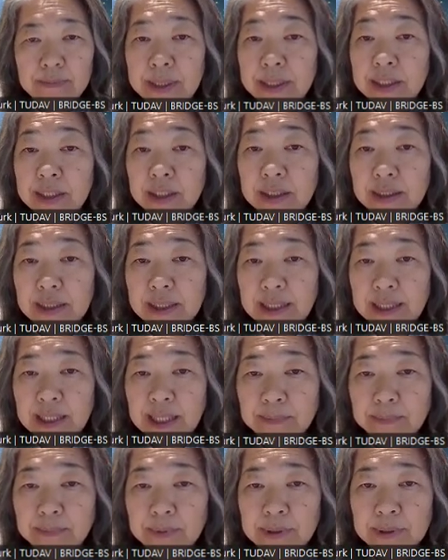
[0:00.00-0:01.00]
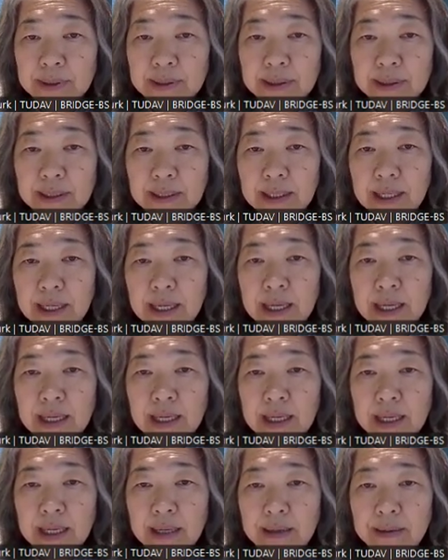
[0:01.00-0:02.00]
Beach cleanups
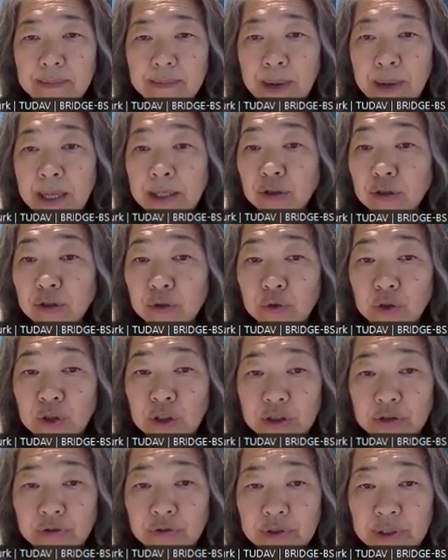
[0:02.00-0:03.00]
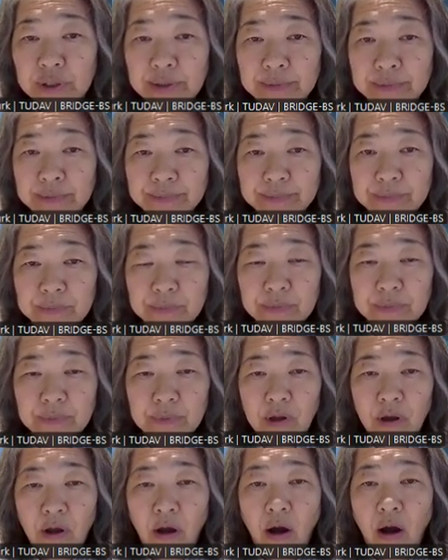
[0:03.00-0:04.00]
by school children,
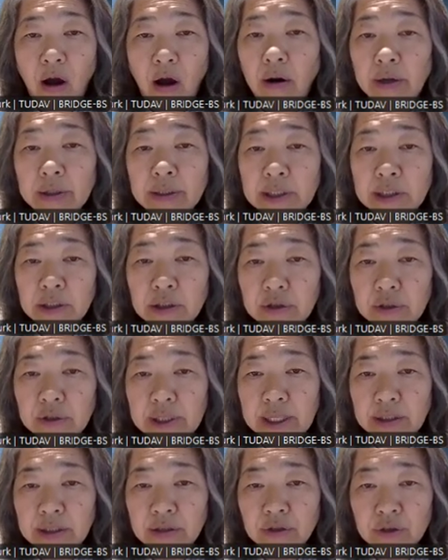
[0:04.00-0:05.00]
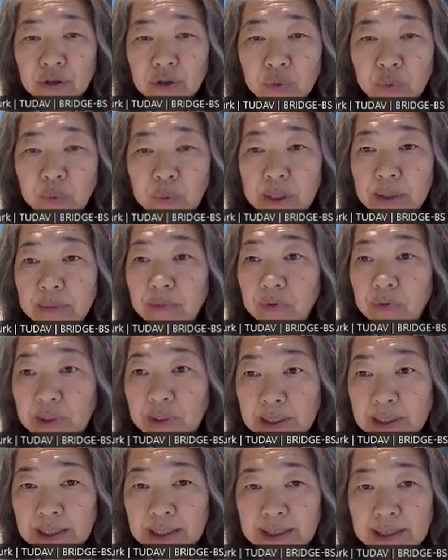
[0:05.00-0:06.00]
art installations with
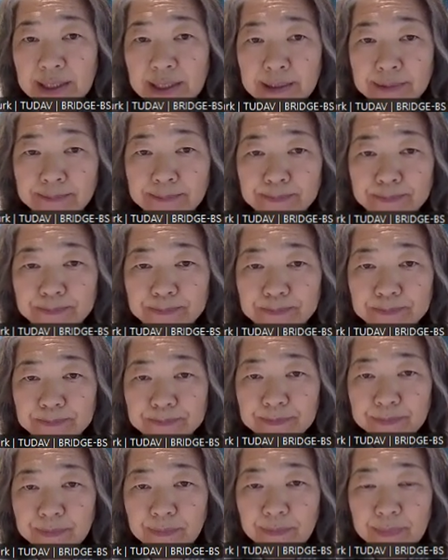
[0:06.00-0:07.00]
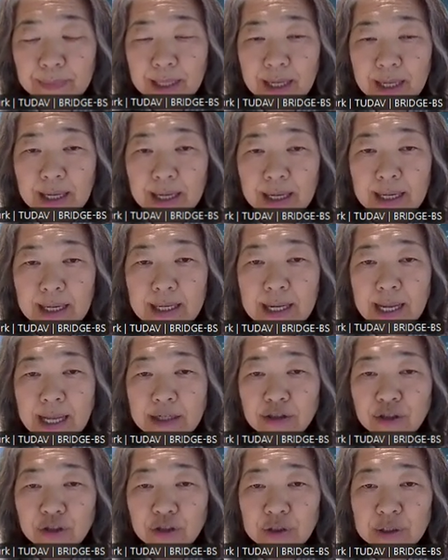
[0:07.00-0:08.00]
marine litter,
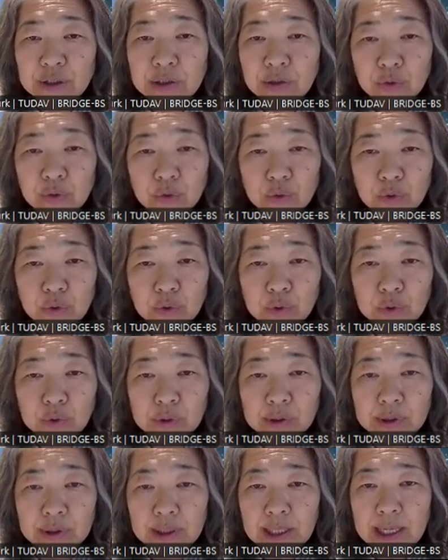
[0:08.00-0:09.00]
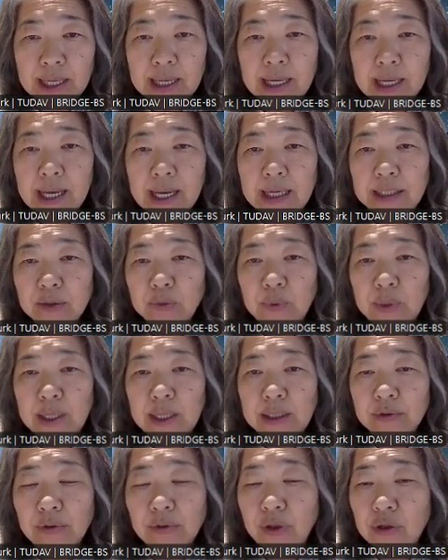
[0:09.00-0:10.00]
lectures in schools, as well
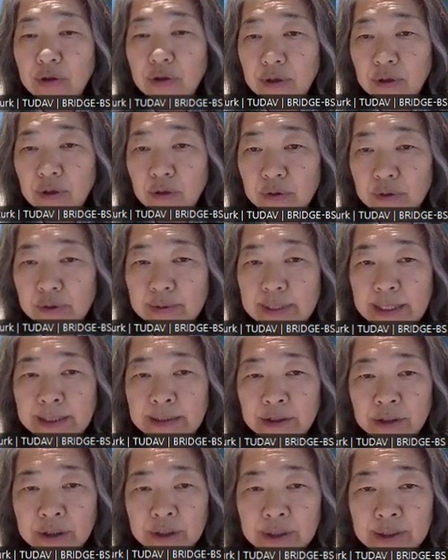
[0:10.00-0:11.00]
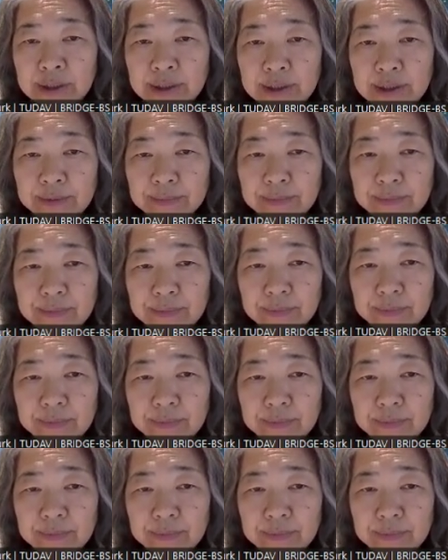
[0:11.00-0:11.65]
as the youth centers.